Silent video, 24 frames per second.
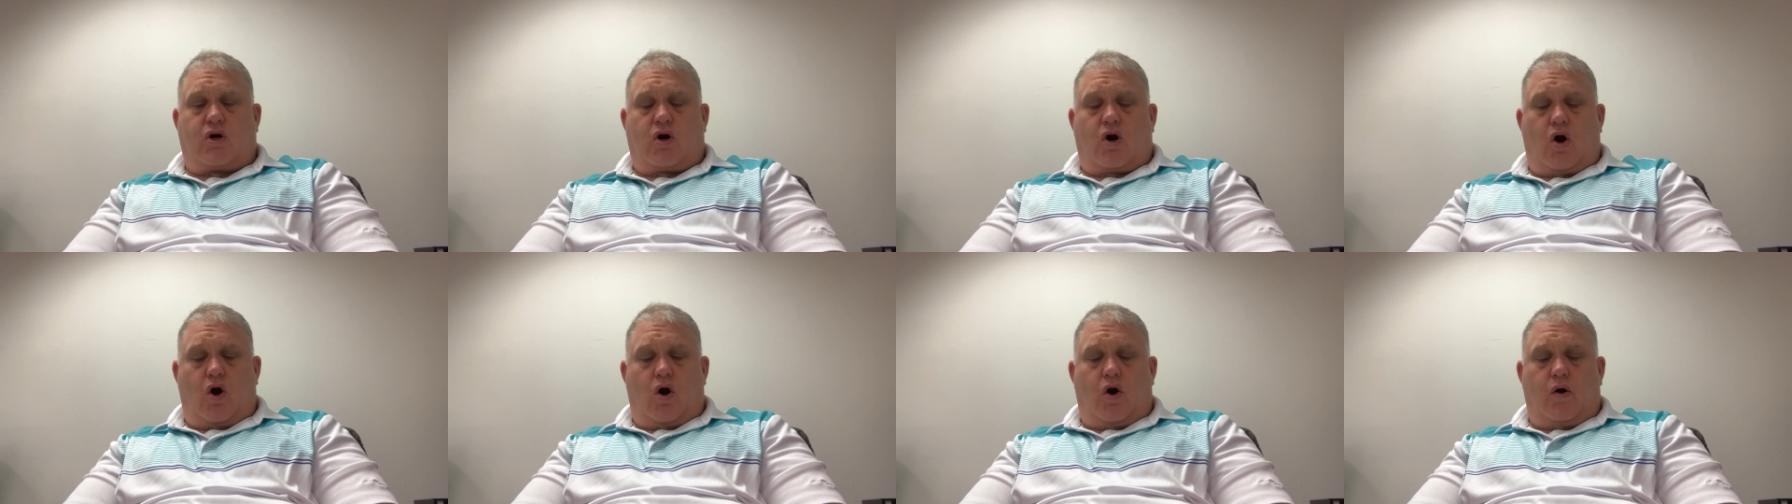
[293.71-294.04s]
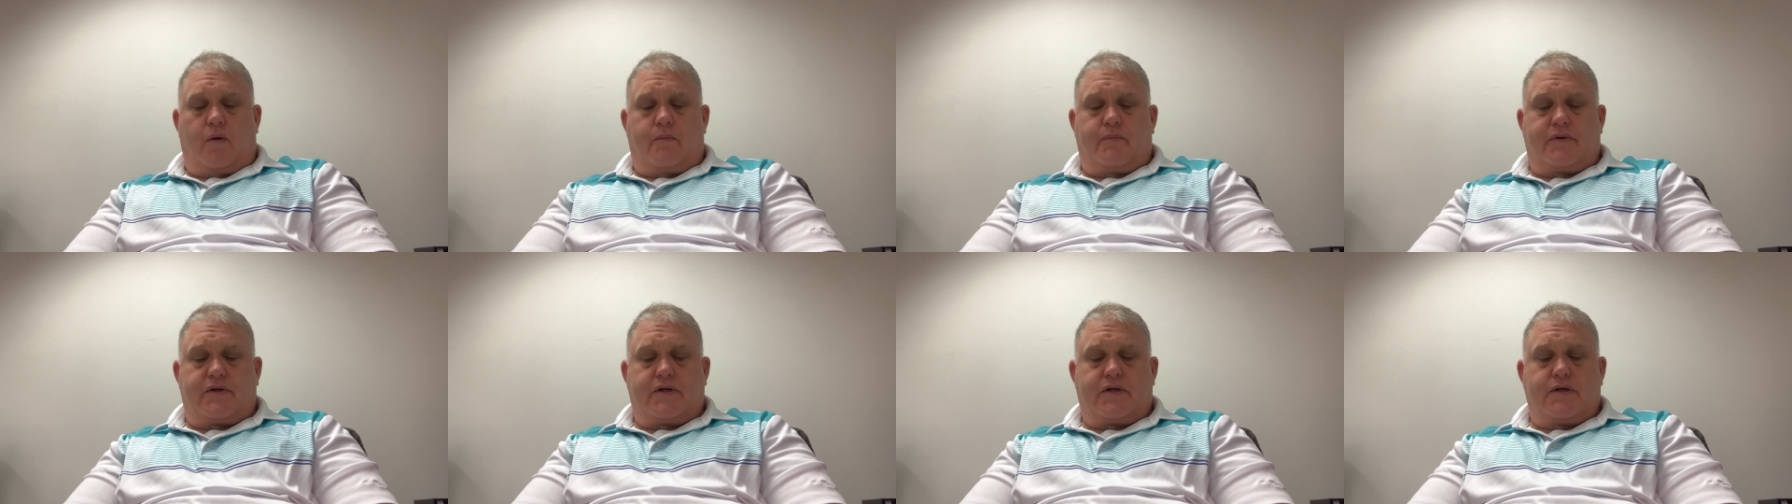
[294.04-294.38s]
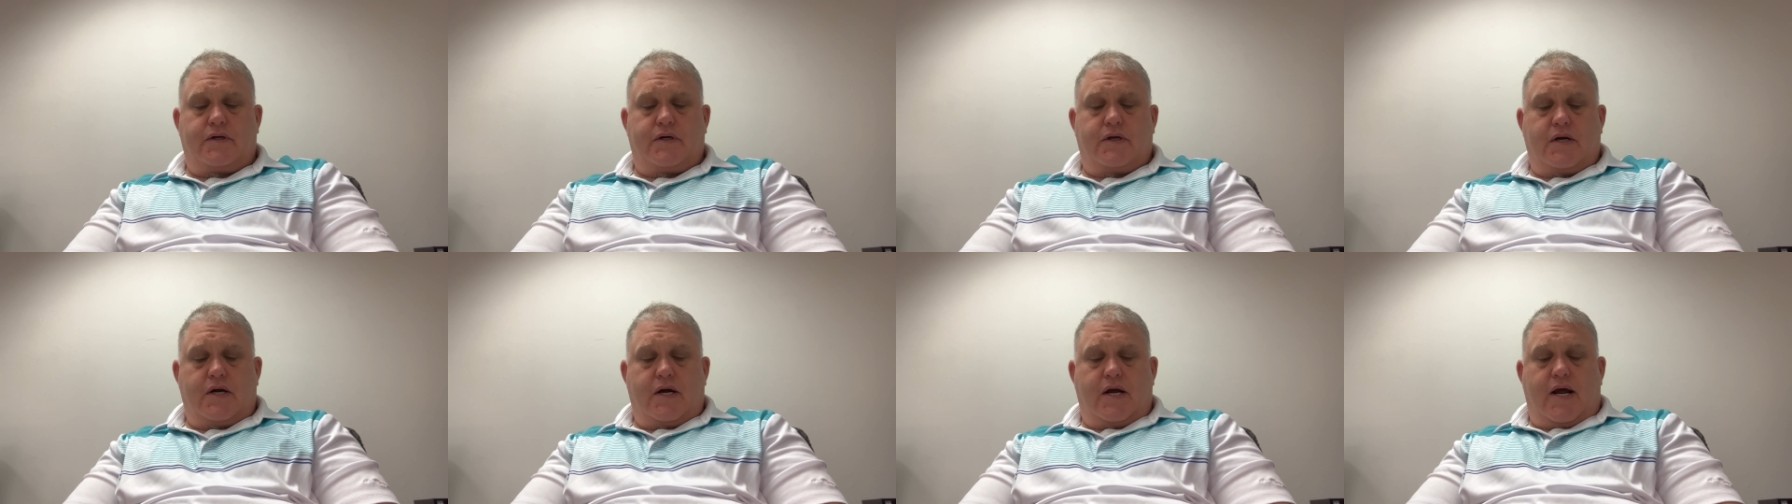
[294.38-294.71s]
armed,
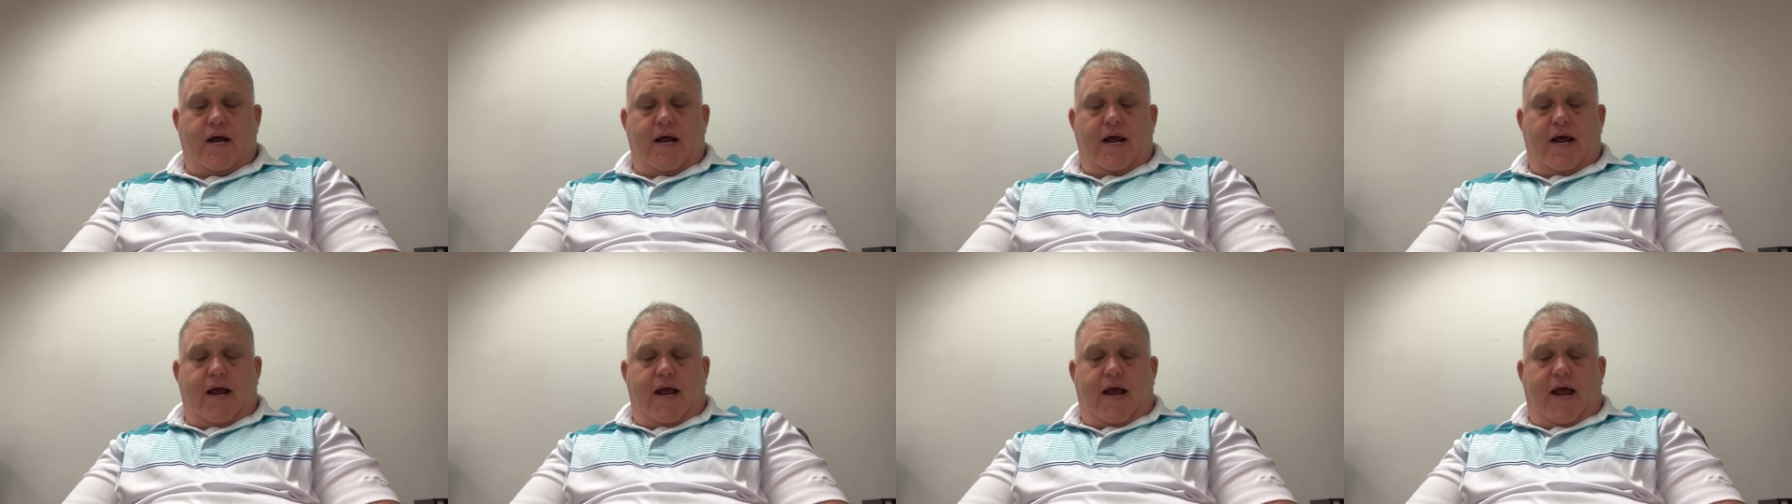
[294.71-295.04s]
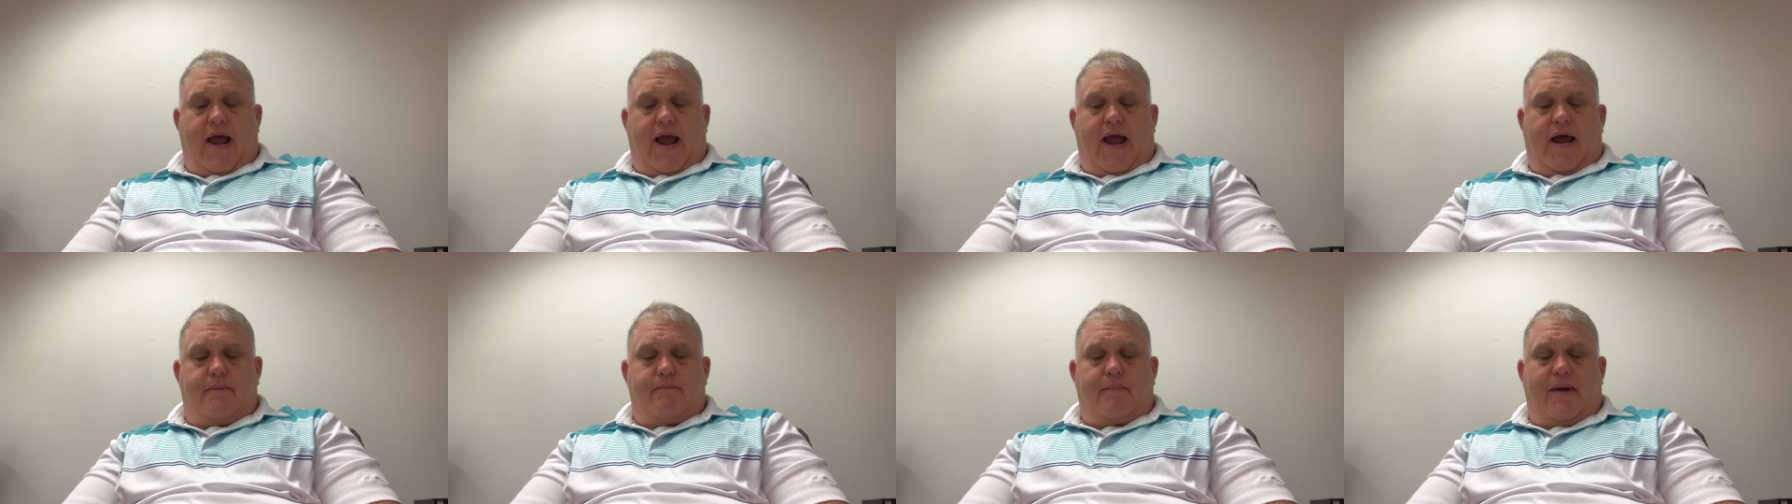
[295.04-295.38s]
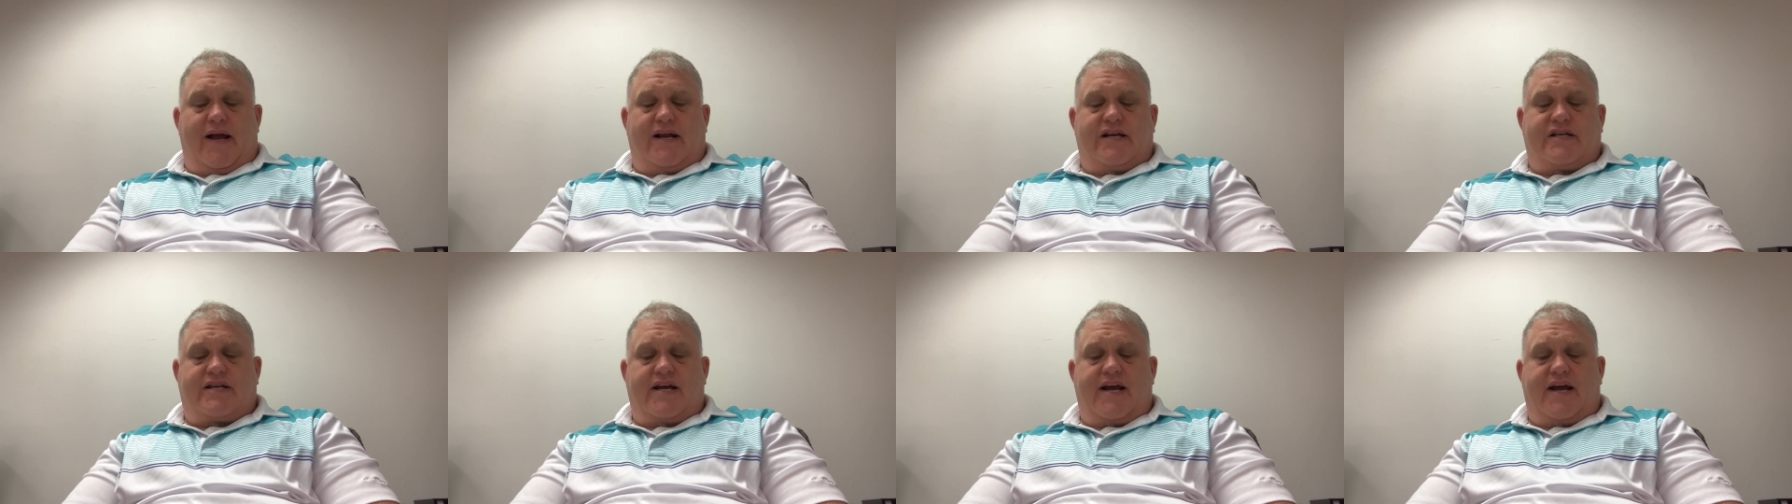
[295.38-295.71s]
and
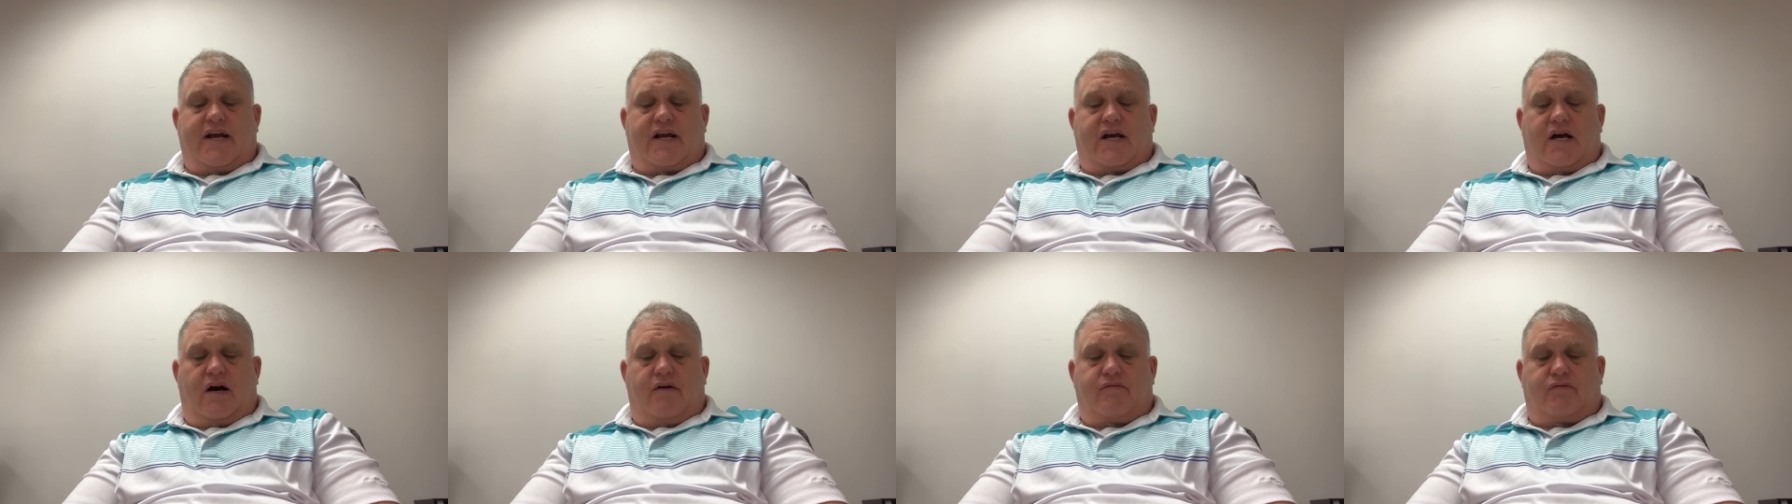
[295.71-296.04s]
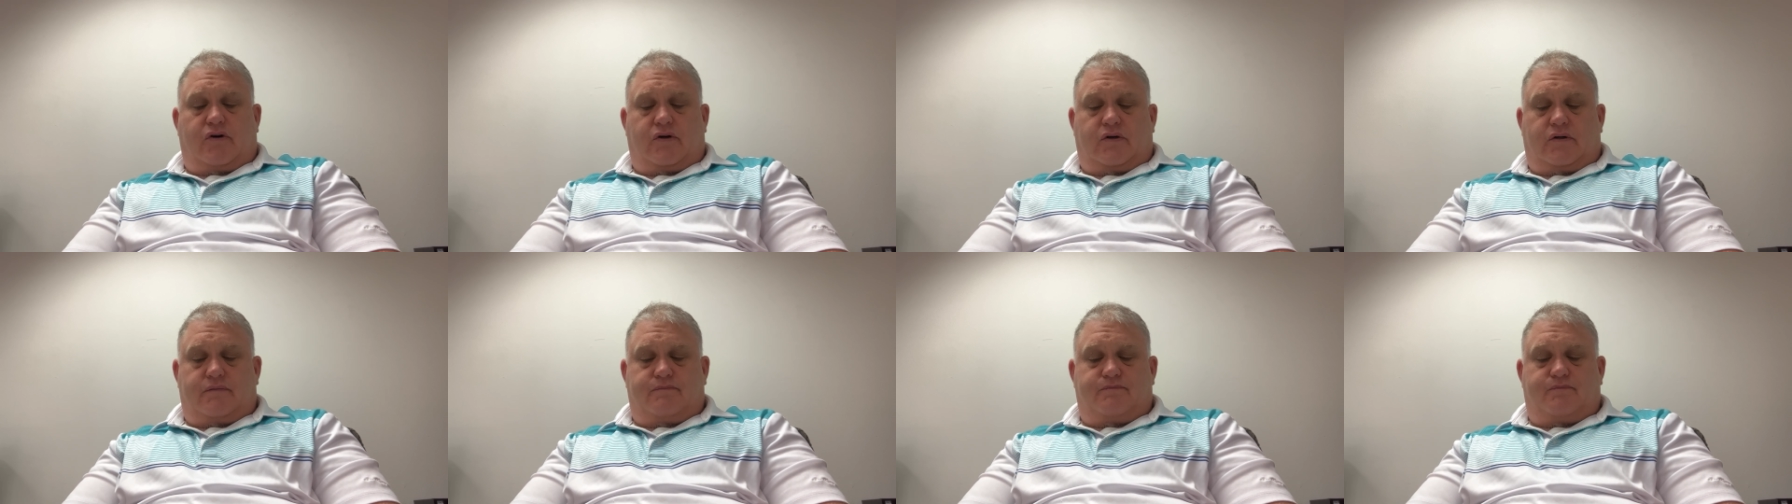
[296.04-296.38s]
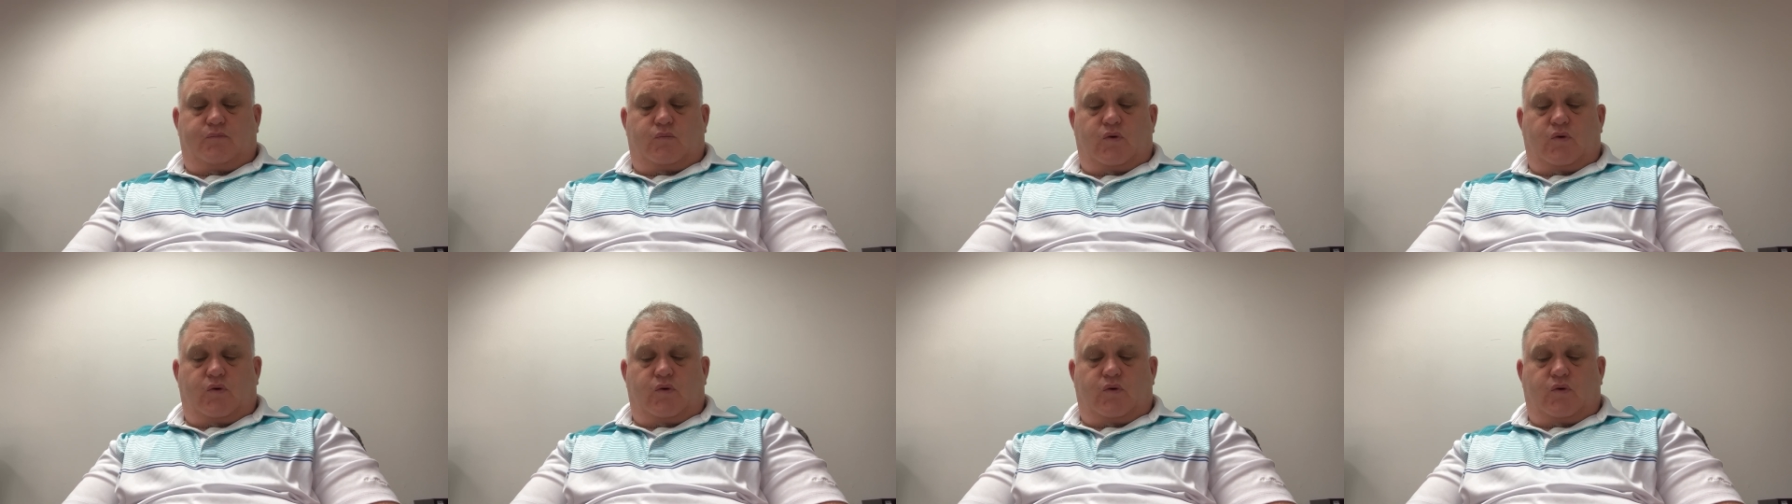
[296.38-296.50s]
maintain cover.